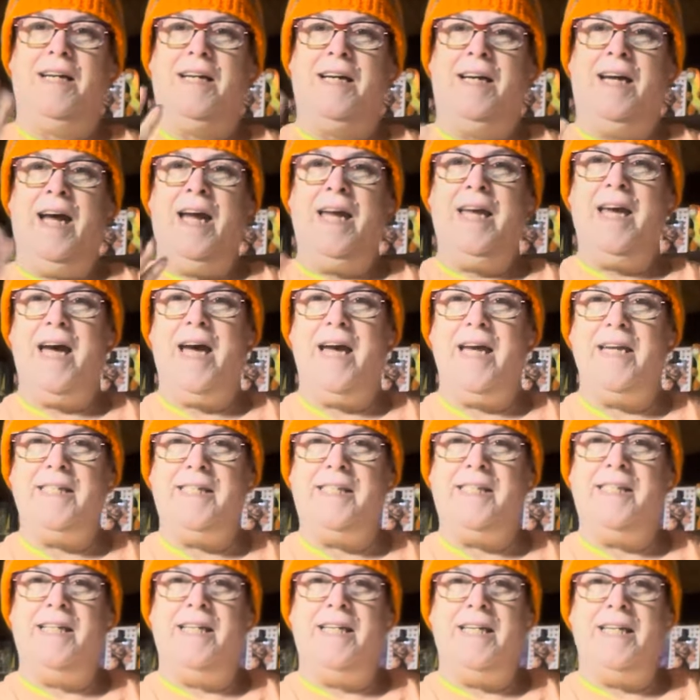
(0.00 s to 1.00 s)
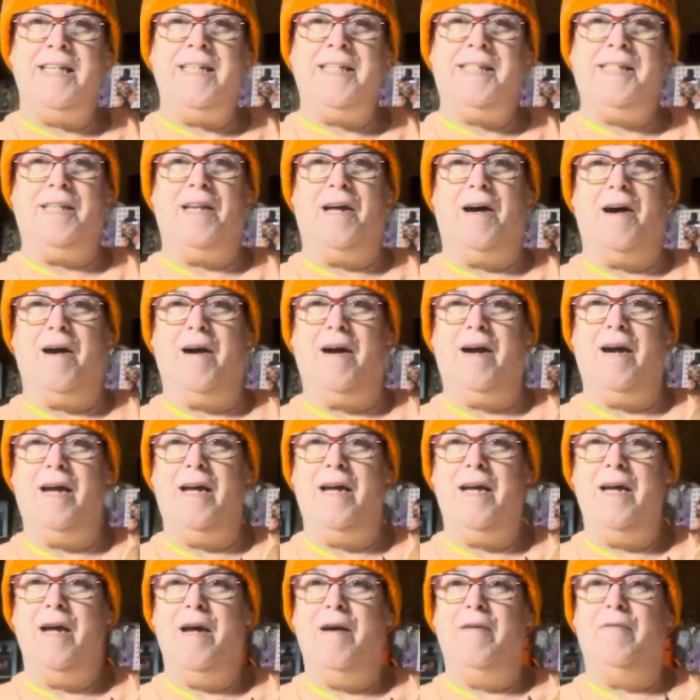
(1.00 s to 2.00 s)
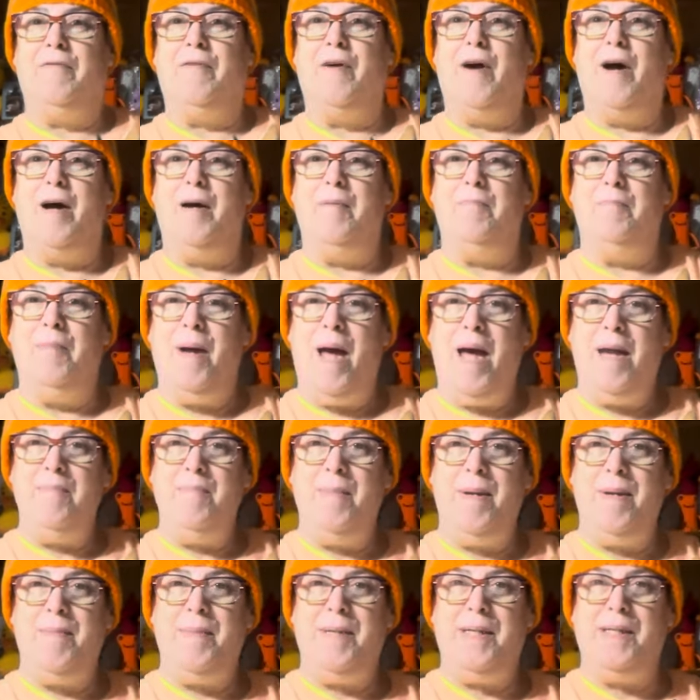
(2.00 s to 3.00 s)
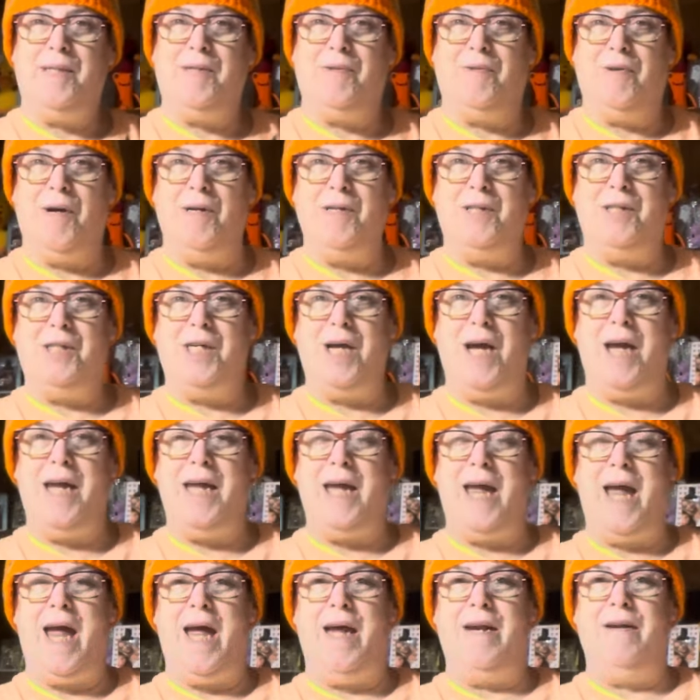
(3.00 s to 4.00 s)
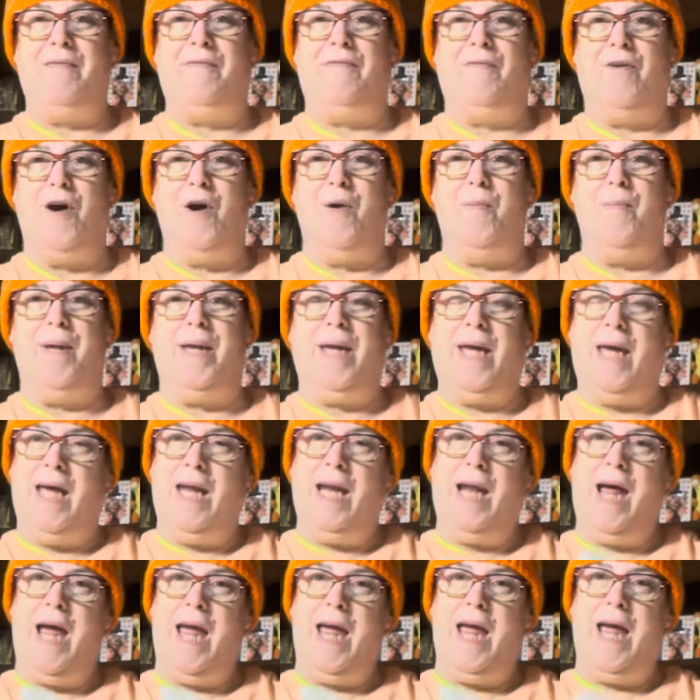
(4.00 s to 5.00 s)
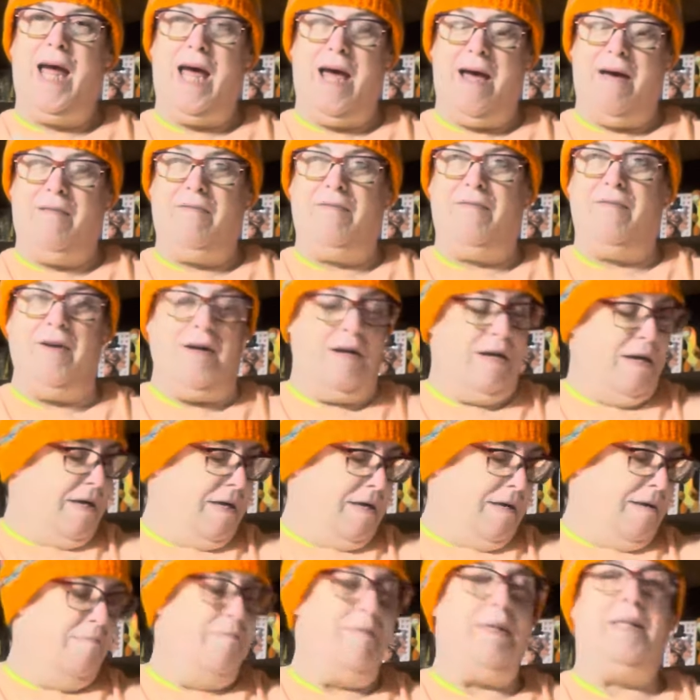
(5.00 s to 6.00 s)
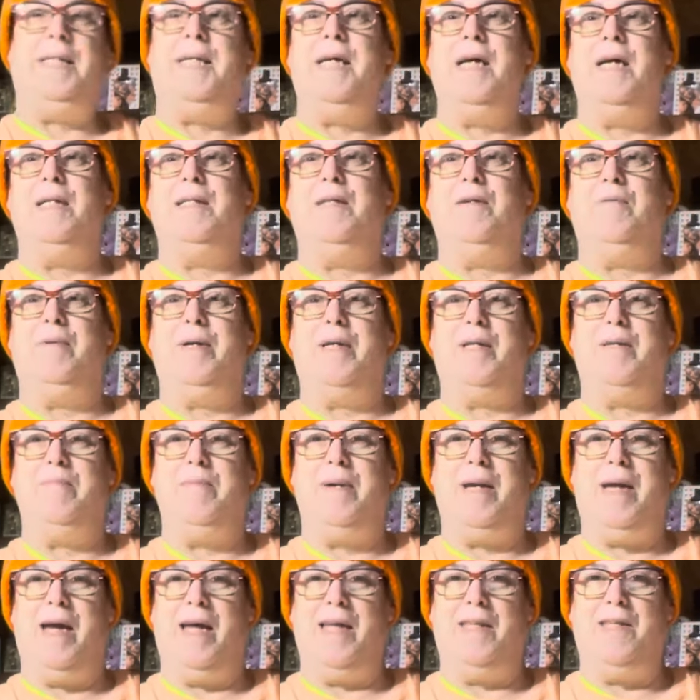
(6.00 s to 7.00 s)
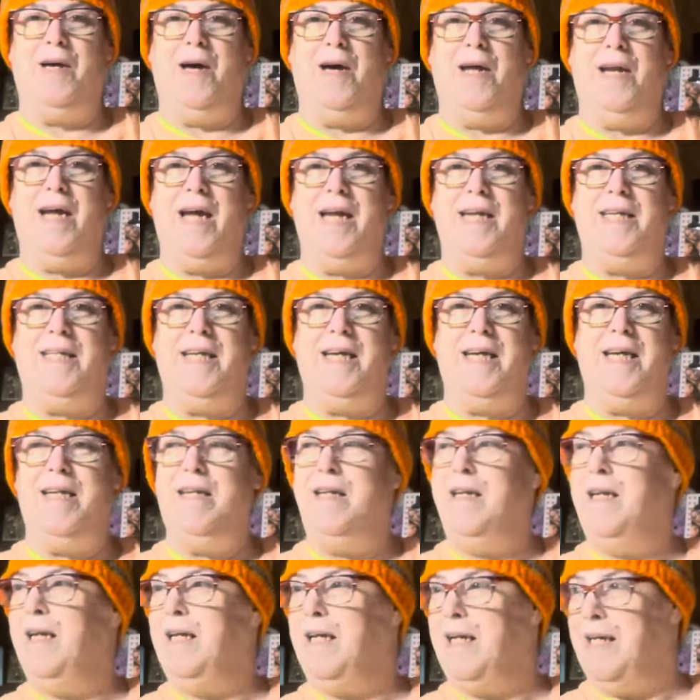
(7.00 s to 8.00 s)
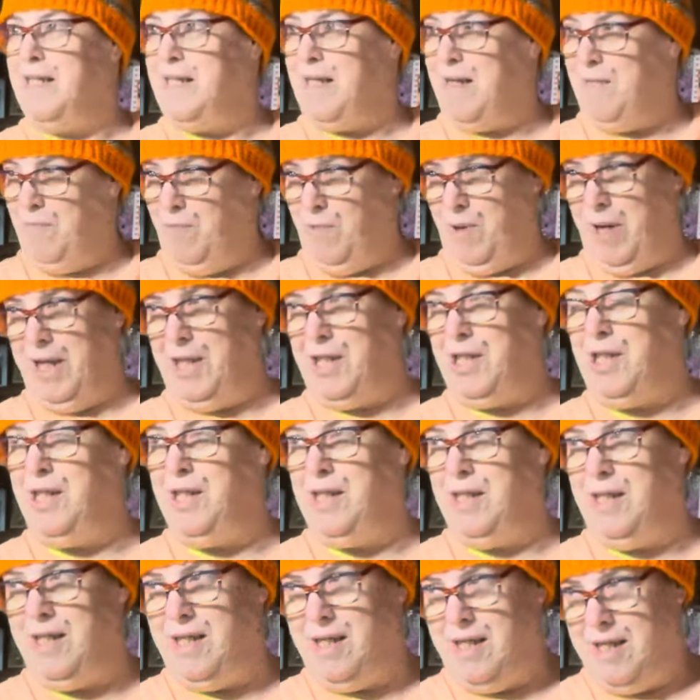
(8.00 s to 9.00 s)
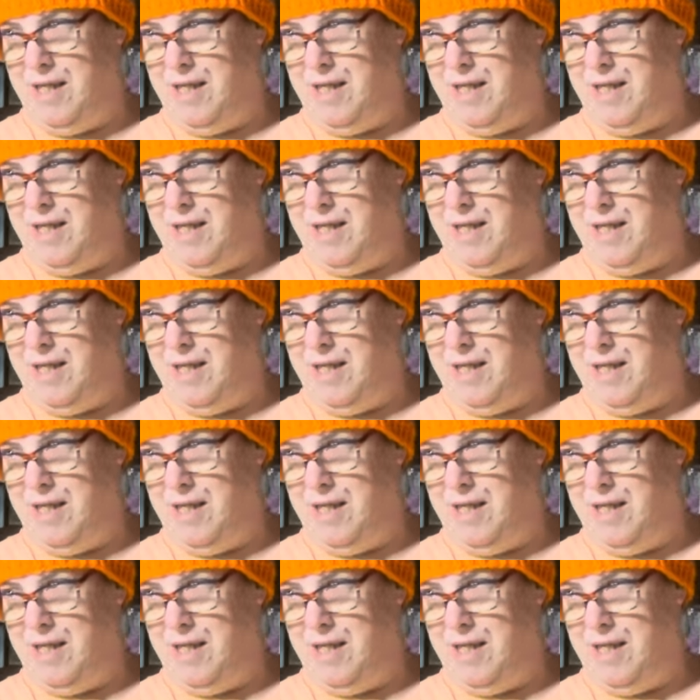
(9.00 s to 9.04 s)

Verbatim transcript: Hi guys, it's Laura from Mad Mimi's Crochet and Farming, and I have Matilda with me. I thought I did because I'm watching